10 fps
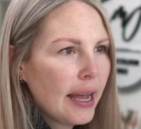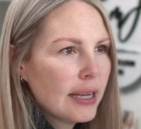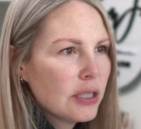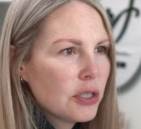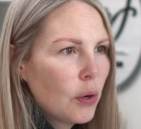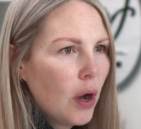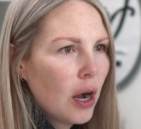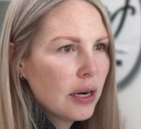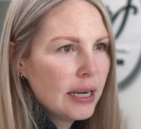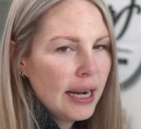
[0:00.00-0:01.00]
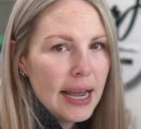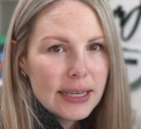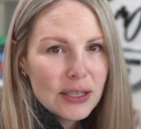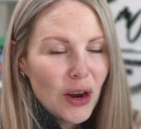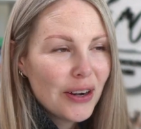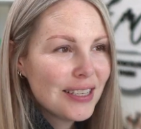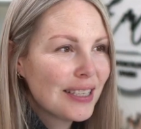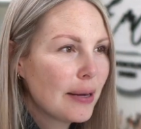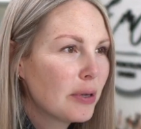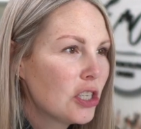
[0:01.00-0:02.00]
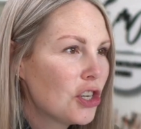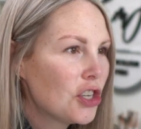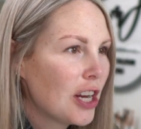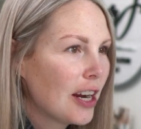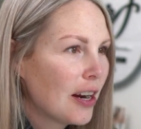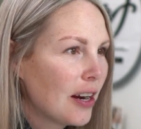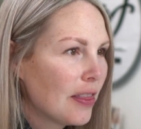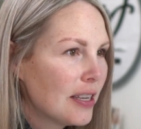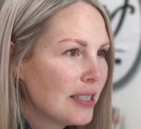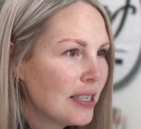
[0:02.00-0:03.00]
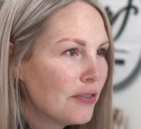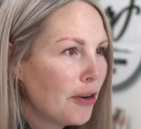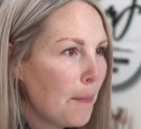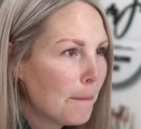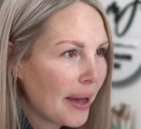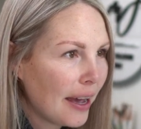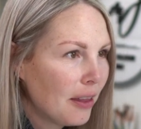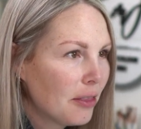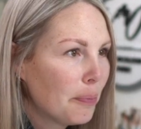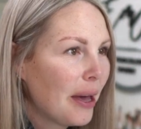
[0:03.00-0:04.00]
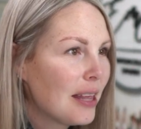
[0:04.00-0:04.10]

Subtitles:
and so our next artist that I'm going to share, this is from Beth. Beth